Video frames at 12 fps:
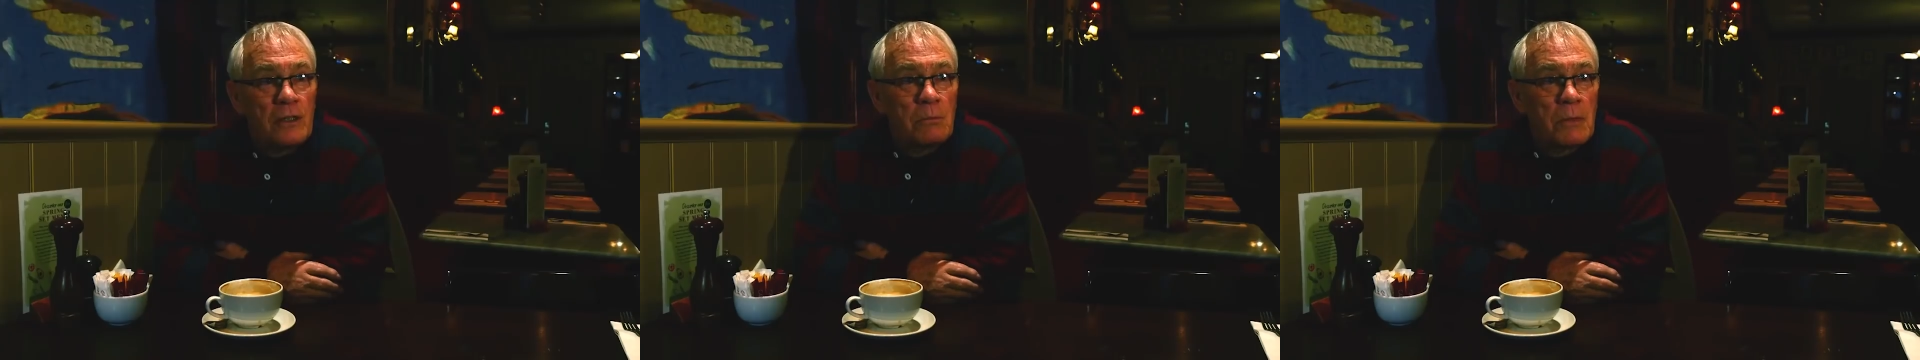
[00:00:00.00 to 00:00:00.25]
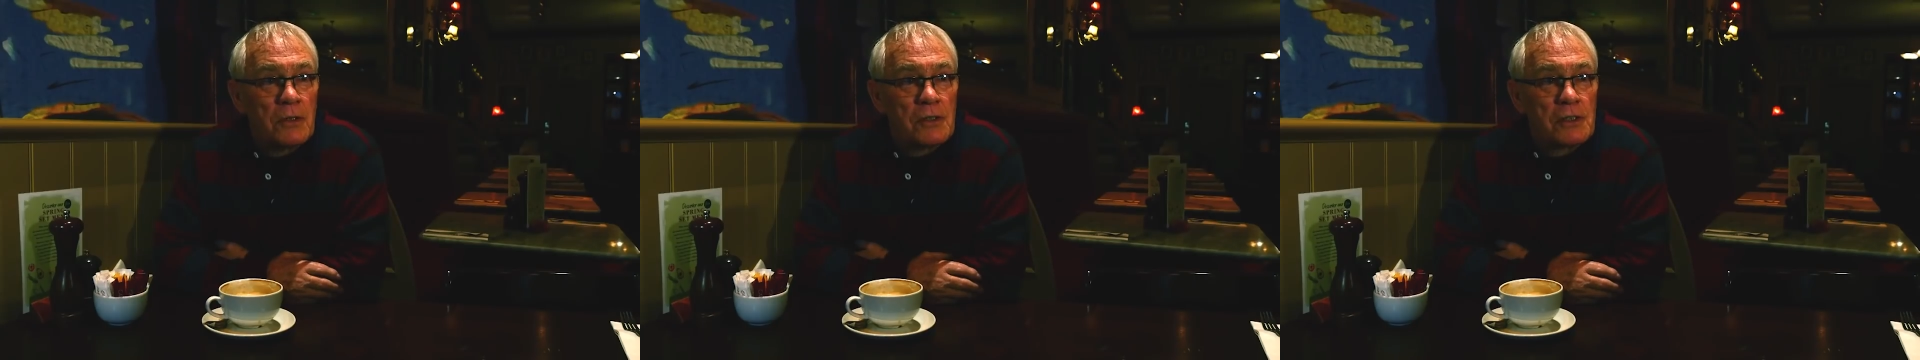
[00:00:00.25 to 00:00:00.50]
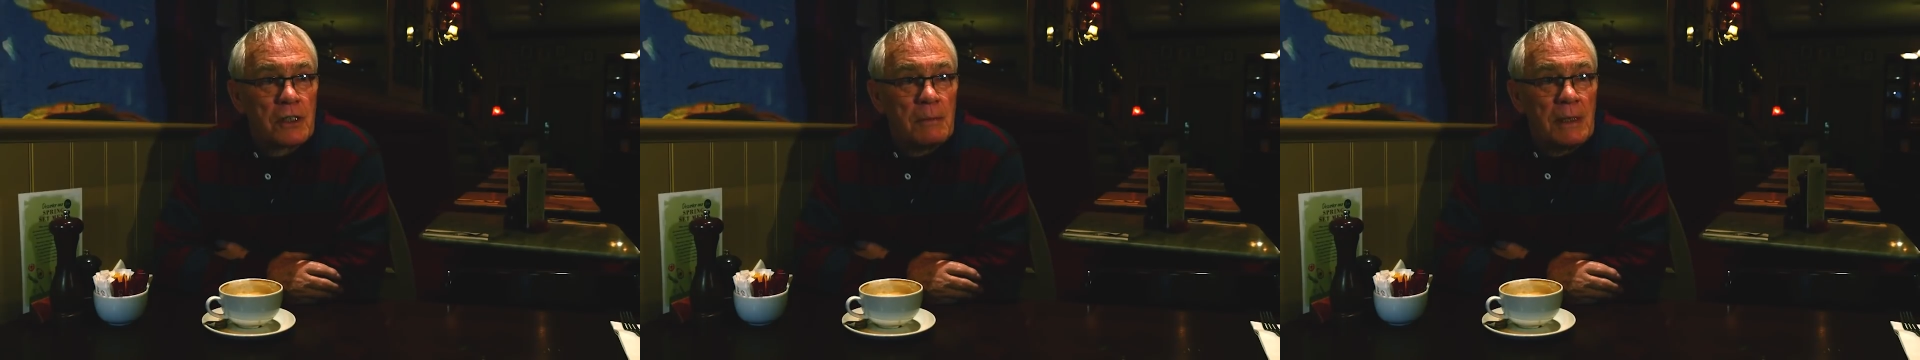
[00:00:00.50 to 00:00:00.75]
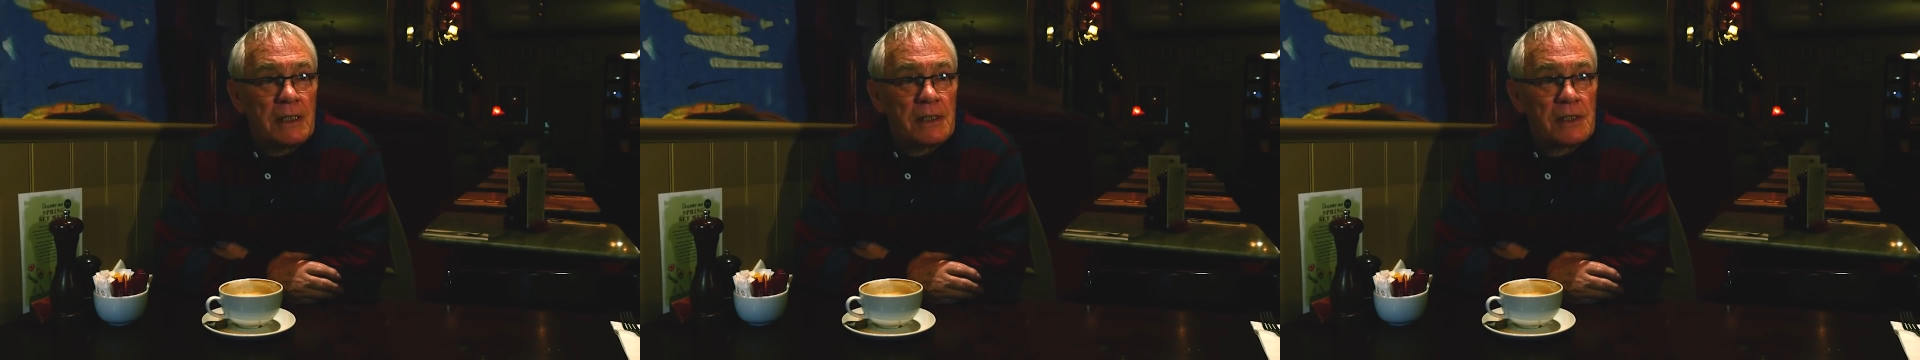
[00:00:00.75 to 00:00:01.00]
Your mother's
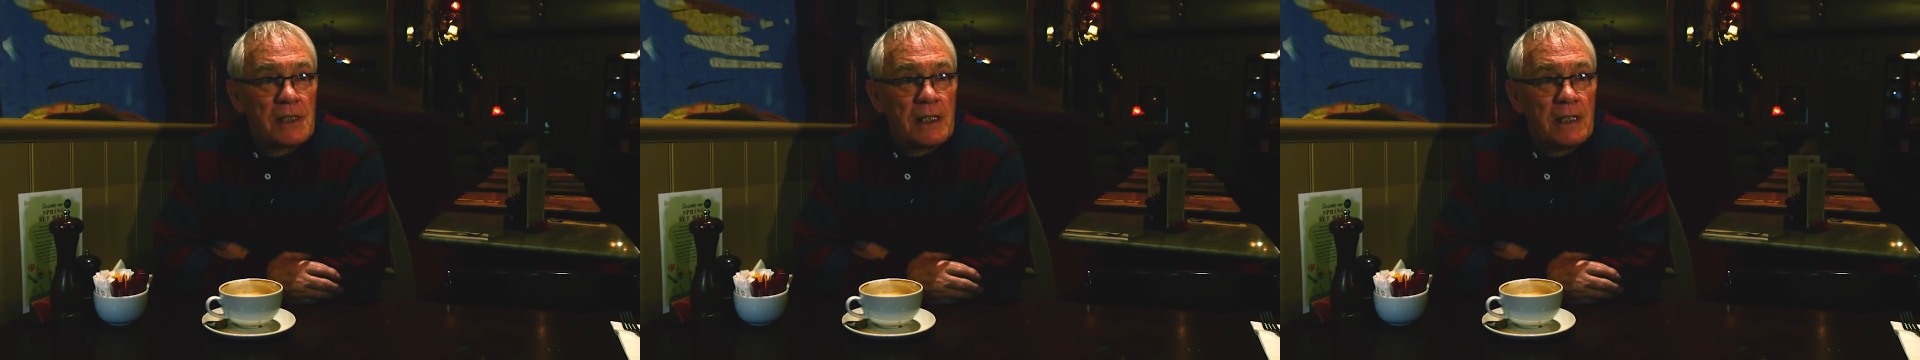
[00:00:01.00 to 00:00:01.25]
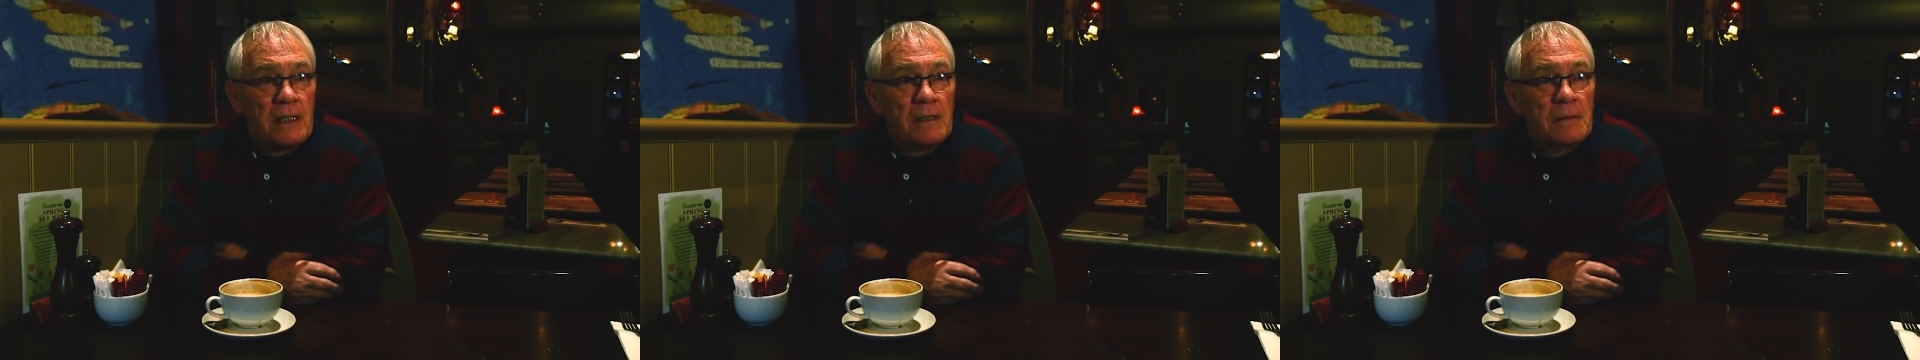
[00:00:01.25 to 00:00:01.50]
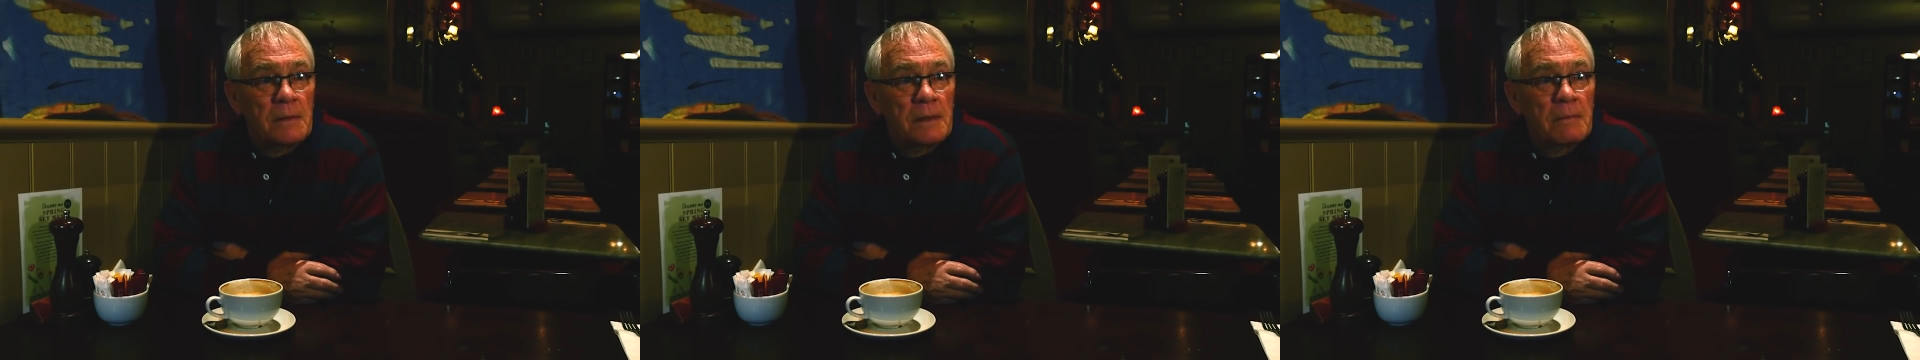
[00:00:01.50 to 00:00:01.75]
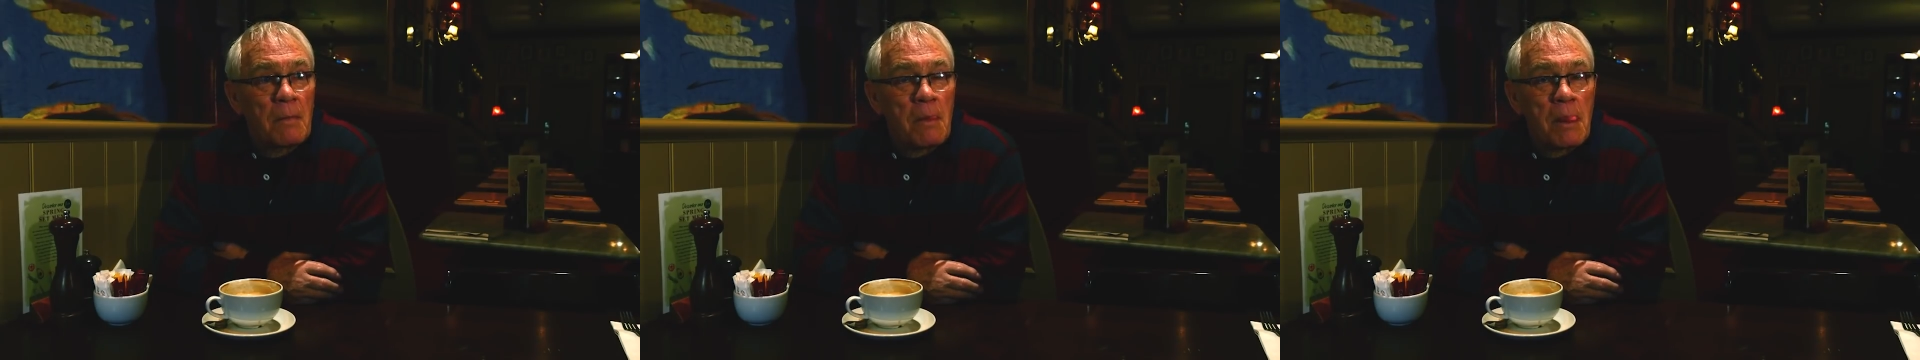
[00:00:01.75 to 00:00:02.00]
coming to see
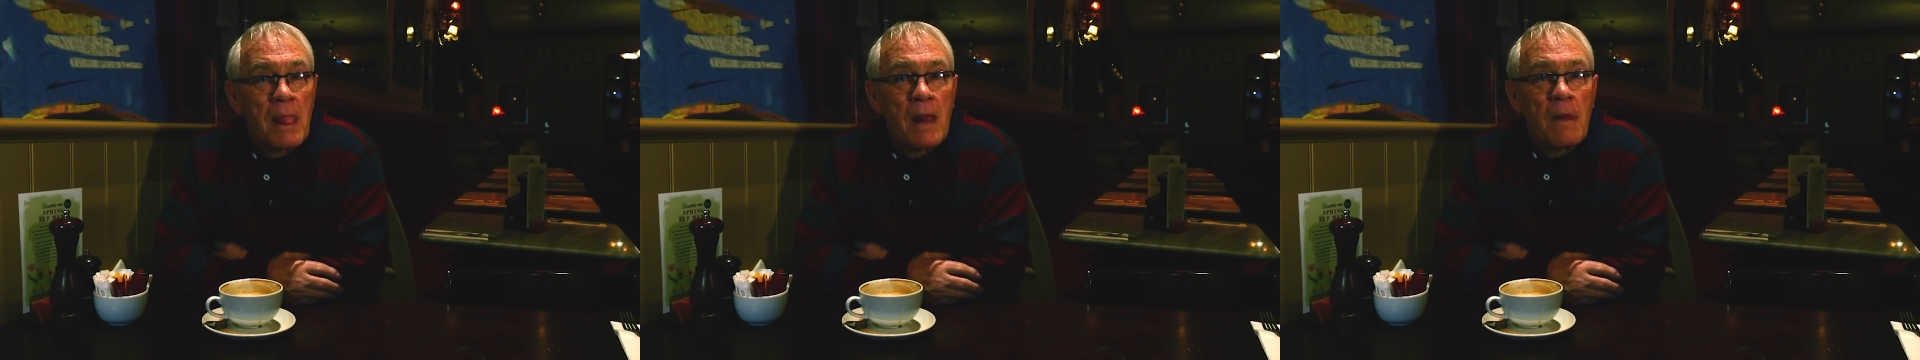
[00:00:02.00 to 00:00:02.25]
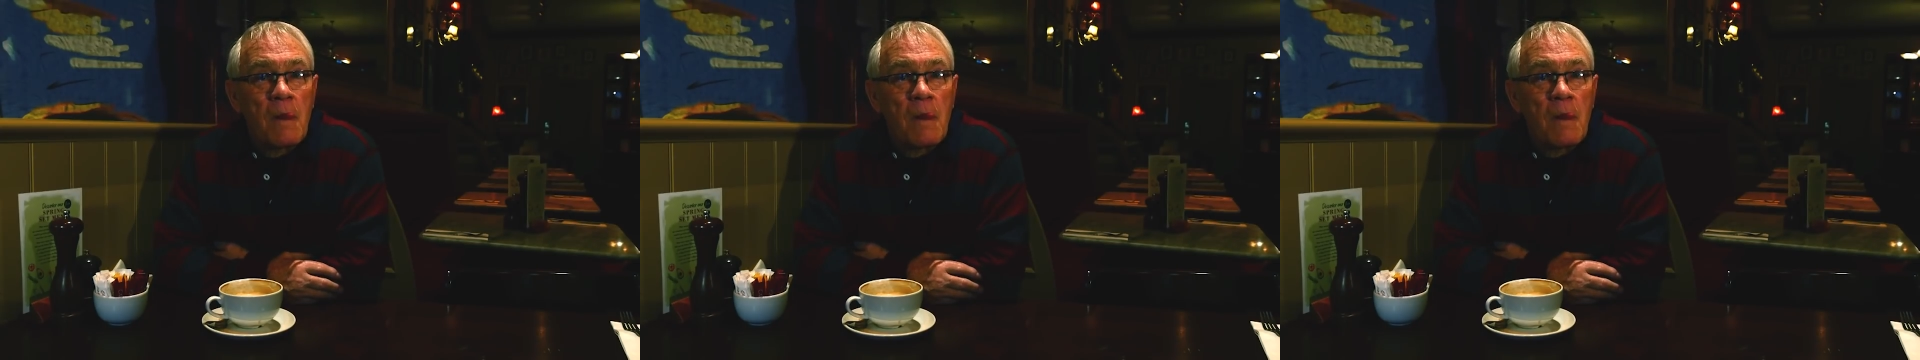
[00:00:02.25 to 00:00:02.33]
you."